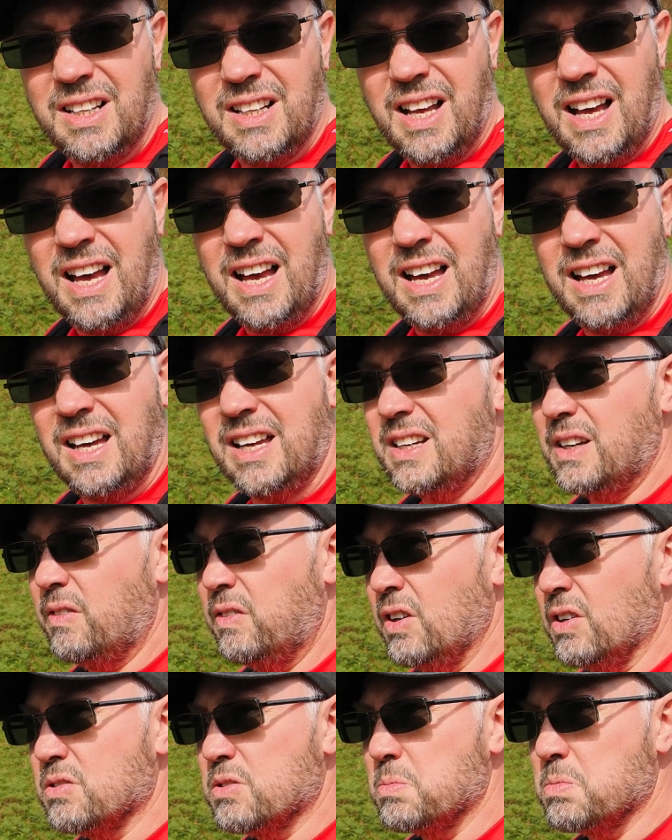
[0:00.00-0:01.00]
and if
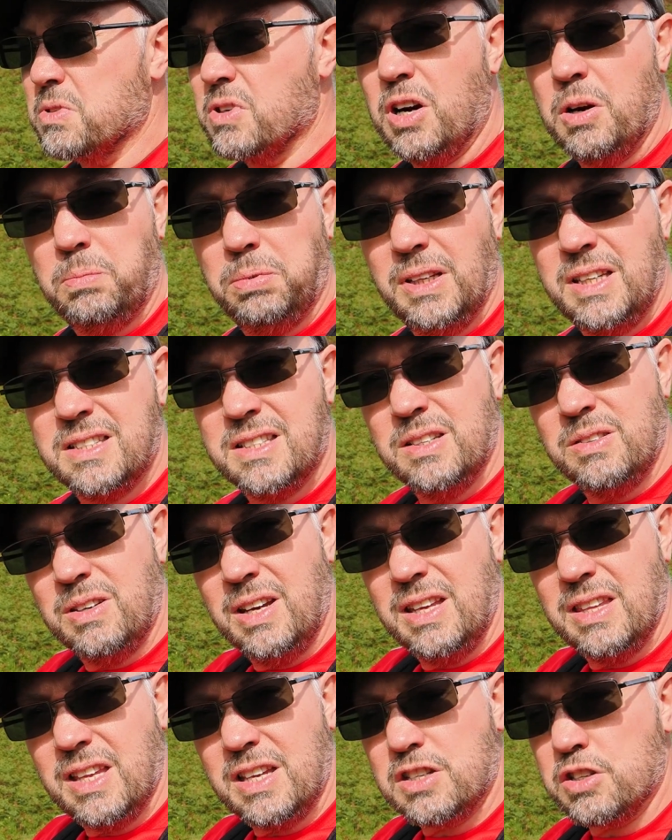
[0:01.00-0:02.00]
you're not subscribed, please do
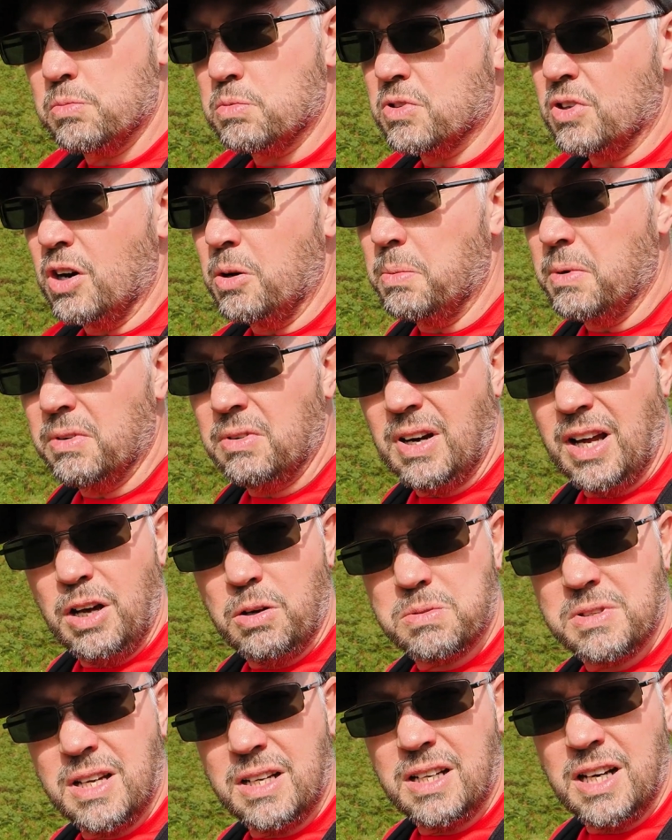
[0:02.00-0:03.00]
hit that subscribe button. It
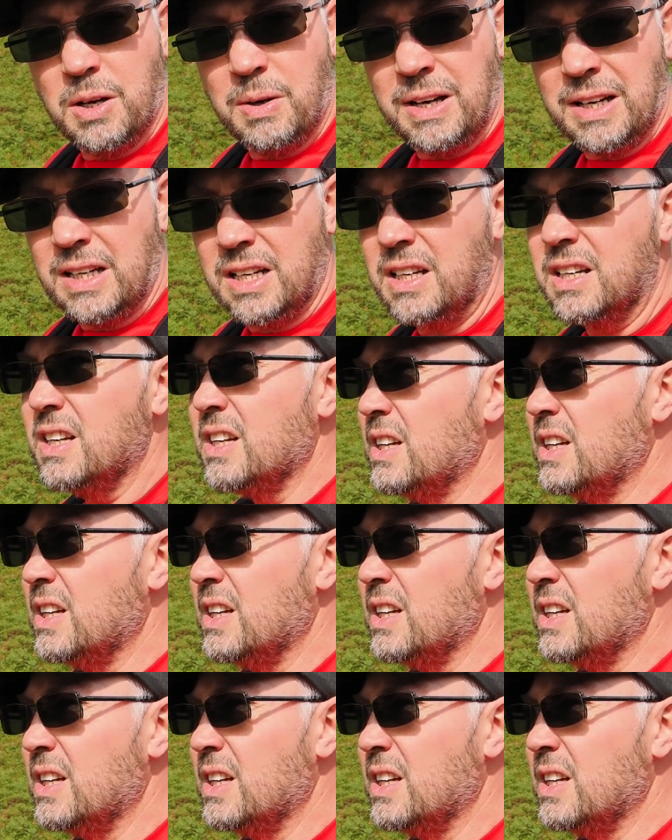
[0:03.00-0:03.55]
helps out no end.